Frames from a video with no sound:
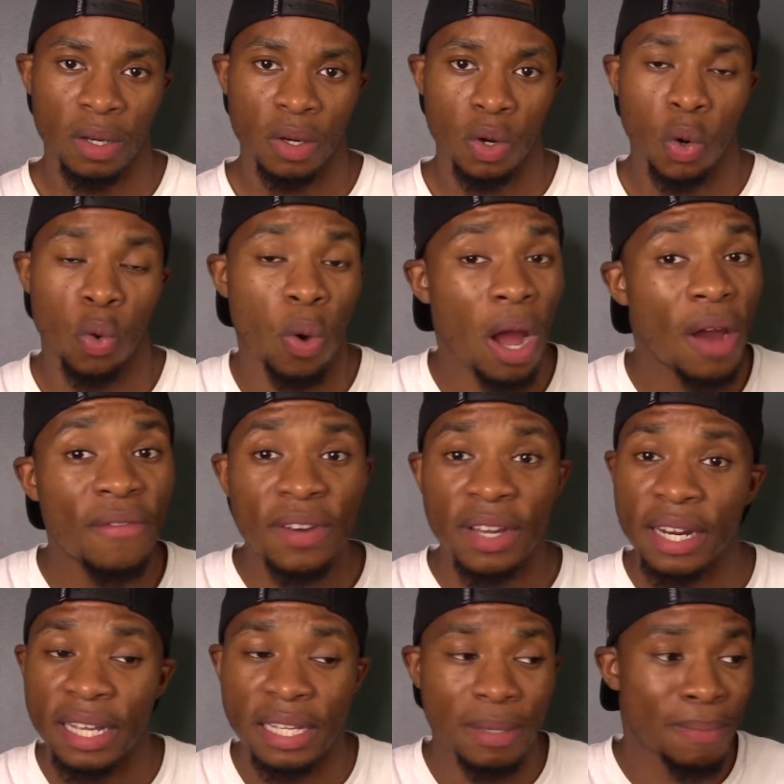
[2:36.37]
Whoever it
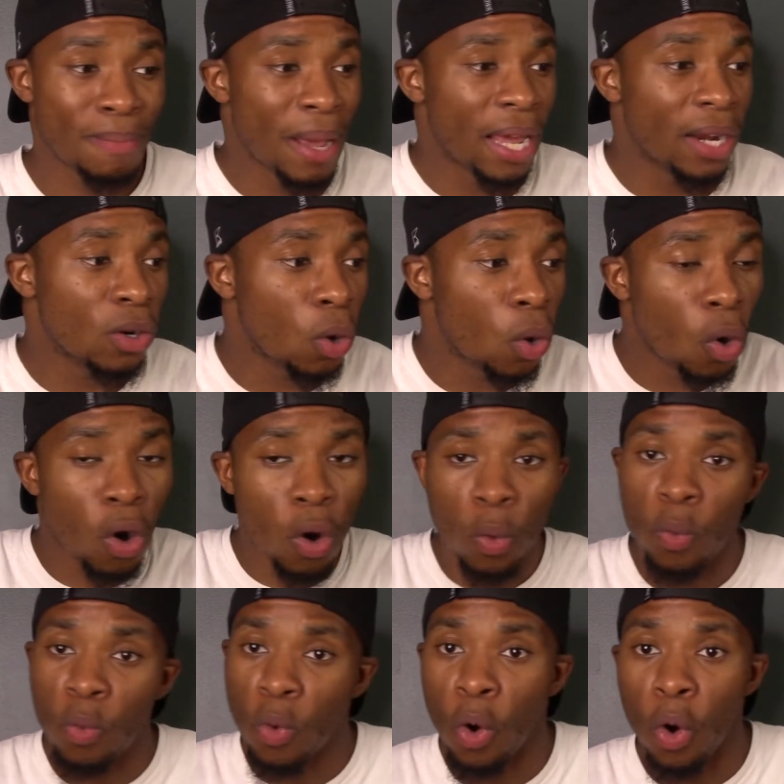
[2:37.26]
is, men
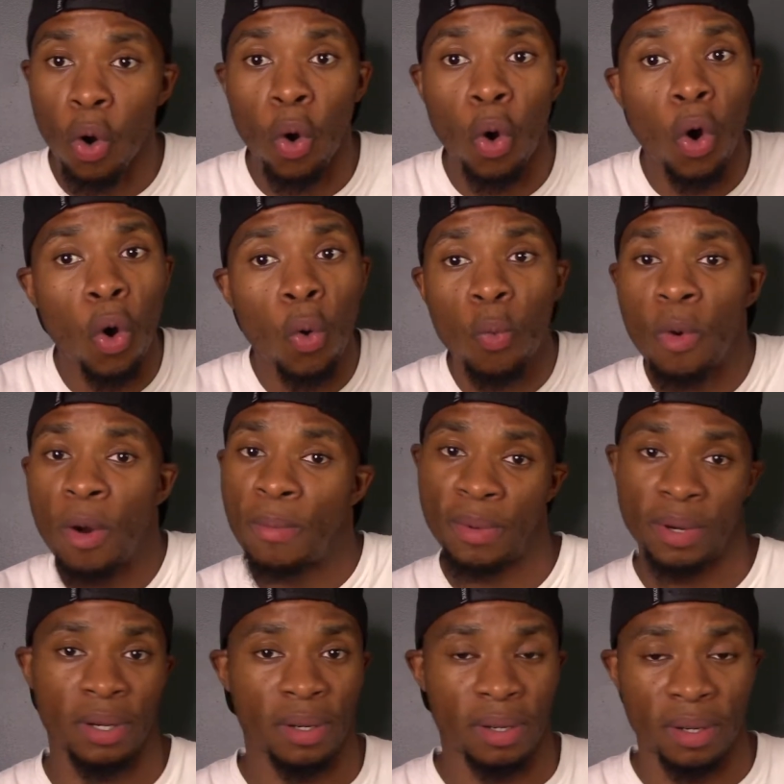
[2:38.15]
or, or
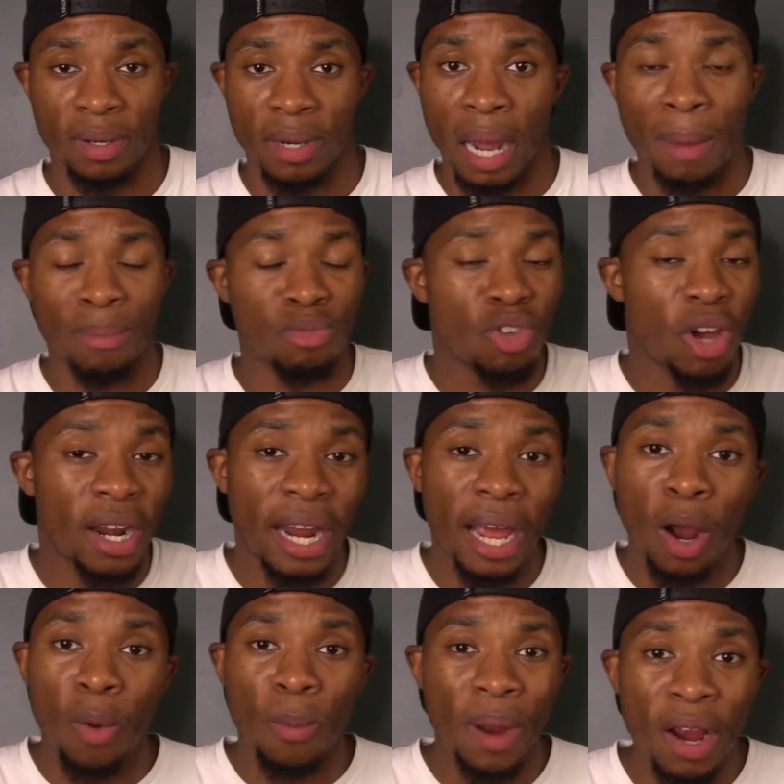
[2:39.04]
women, I'm trying to
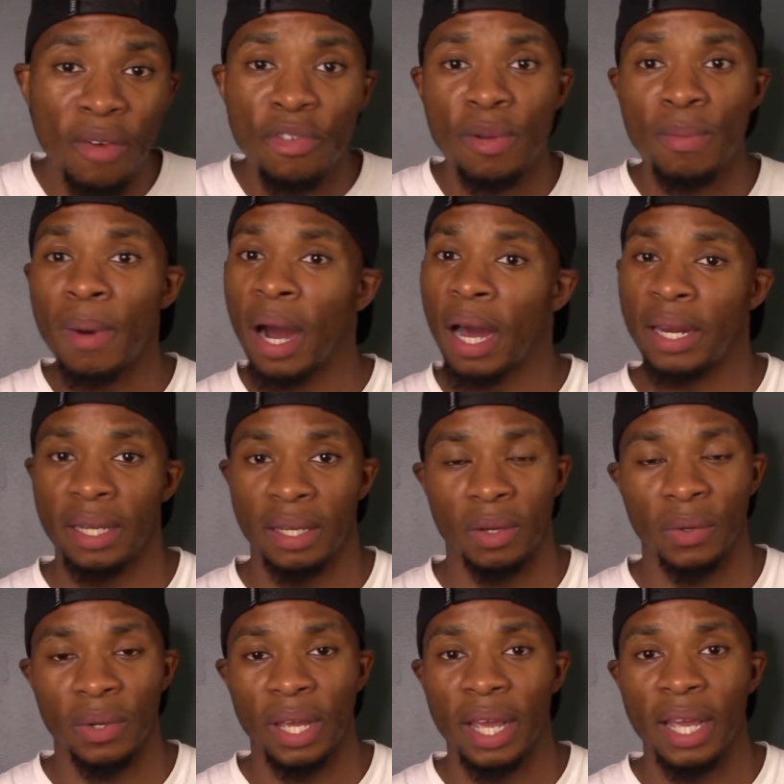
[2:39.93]
help everybody,
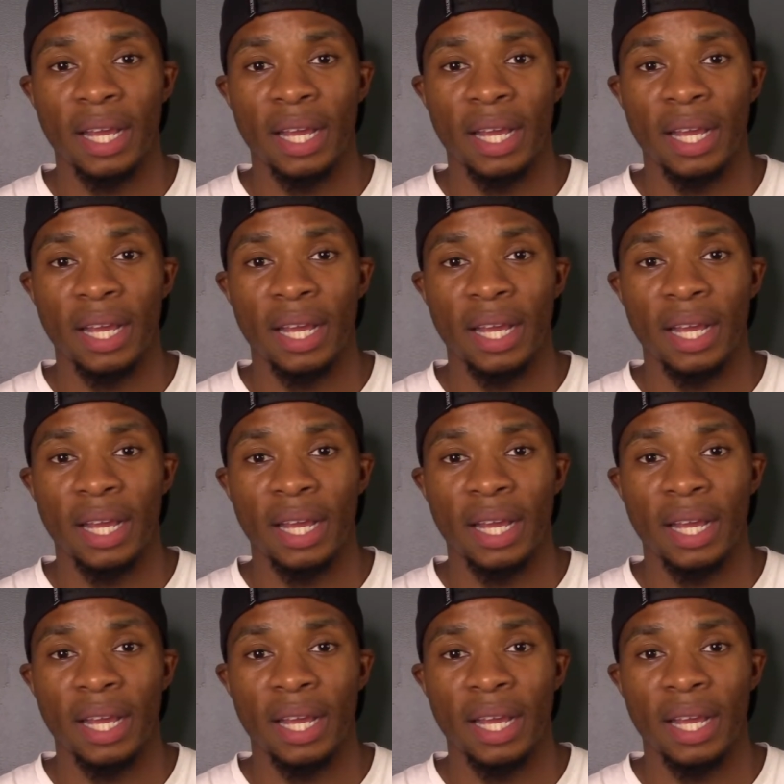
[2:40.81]
okay?